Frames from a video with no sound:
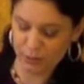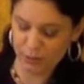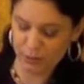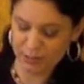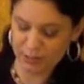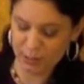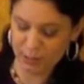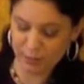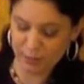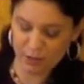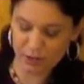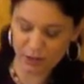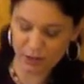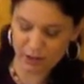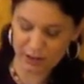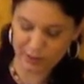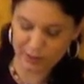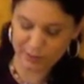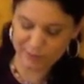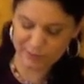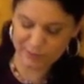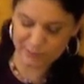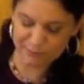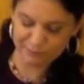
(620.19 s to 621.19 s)

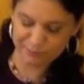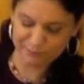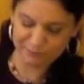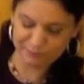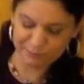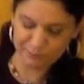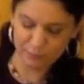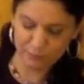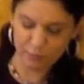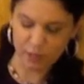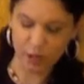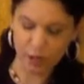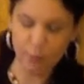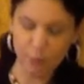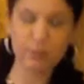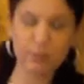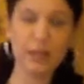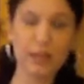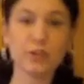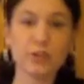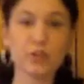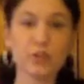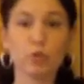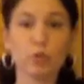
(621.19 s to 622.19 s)
Sometimes a
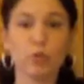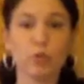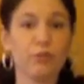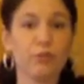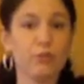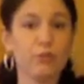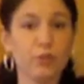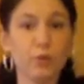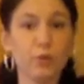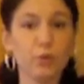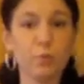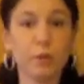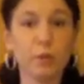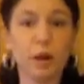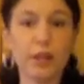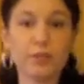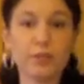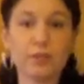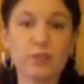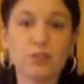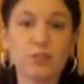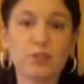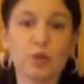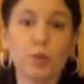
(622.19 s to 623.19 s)
blender or a food
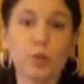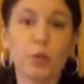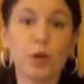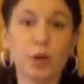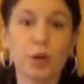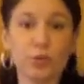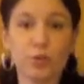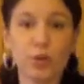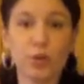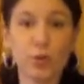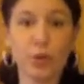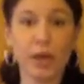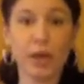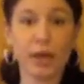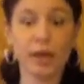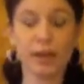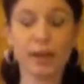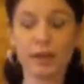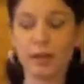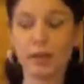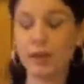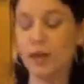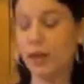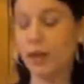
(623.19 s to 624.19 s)
processor works
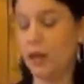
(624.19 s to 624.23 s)
okay.